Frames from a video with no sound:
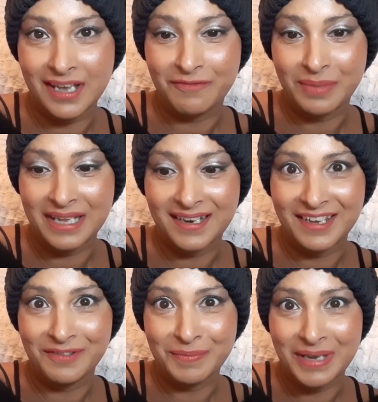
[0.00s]
They've been
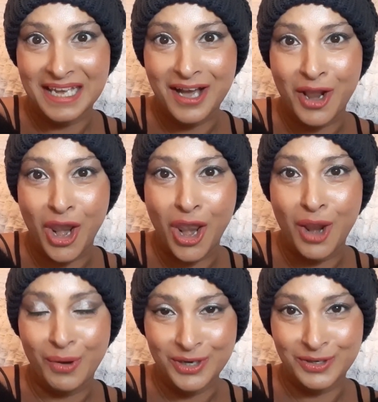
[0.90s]
giving me a
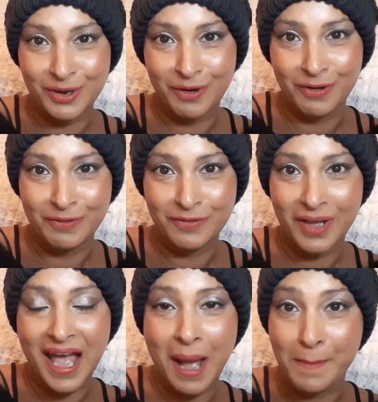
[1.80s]
lot of
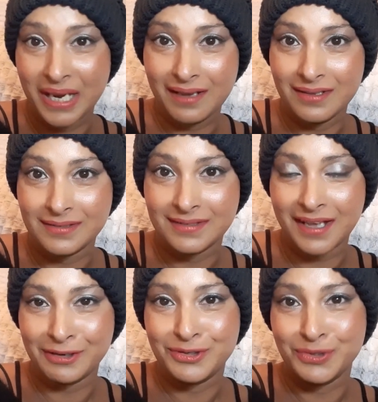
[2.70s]
happiness
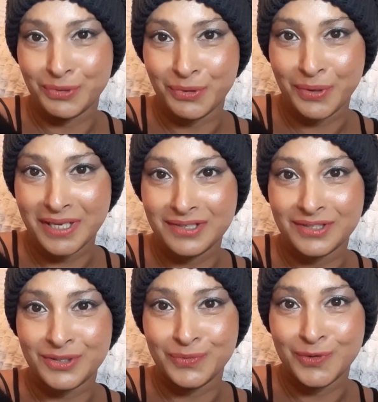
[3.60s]
and joy
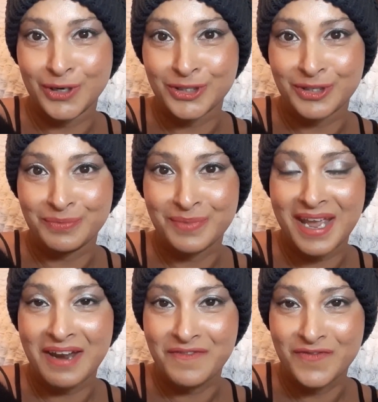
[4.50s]
just to watch them
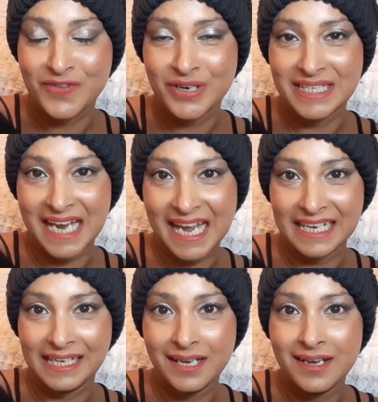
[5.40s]
every day